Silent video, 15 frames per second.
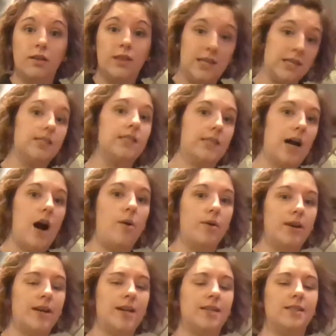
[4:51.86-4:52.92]
this is how
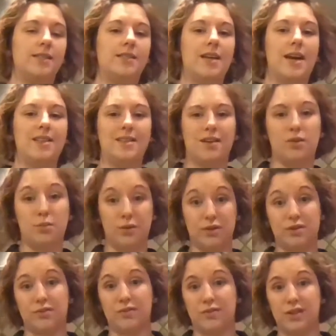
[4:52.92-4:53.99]
it is," and the other
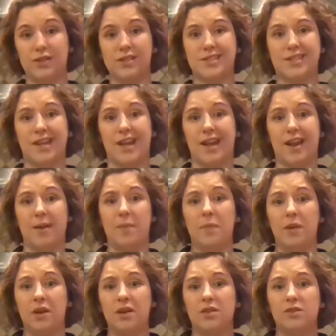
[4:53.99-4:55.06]
person feels slighted,
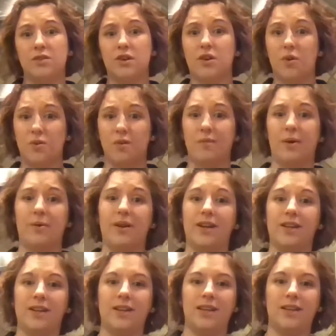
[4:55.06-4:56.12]
to go about
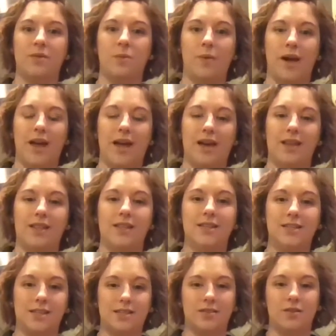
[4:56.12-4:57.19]
it in a way
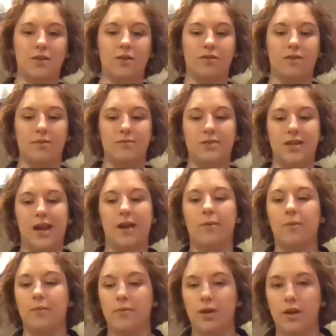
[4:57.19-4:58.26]
that doesn't hurt them,
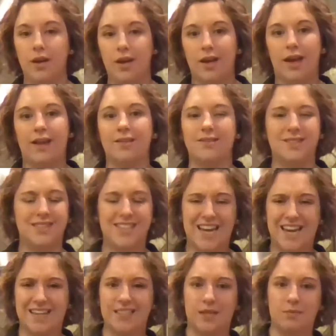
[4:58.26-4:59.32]
saying, and
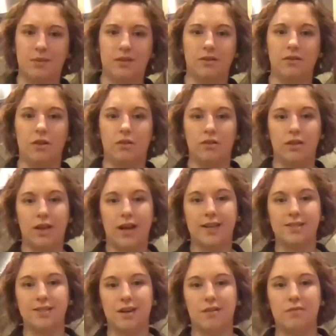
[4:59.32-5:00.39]
saying something along the
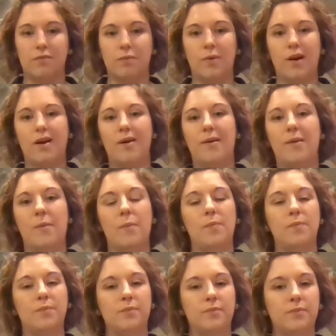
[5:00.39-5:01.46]
lines of,
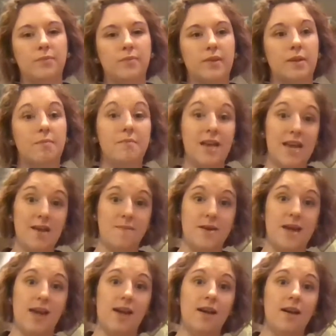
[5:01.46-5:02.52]
well,
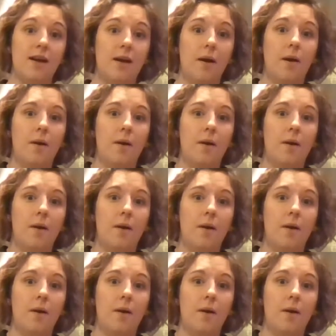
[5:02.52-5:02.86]
maybe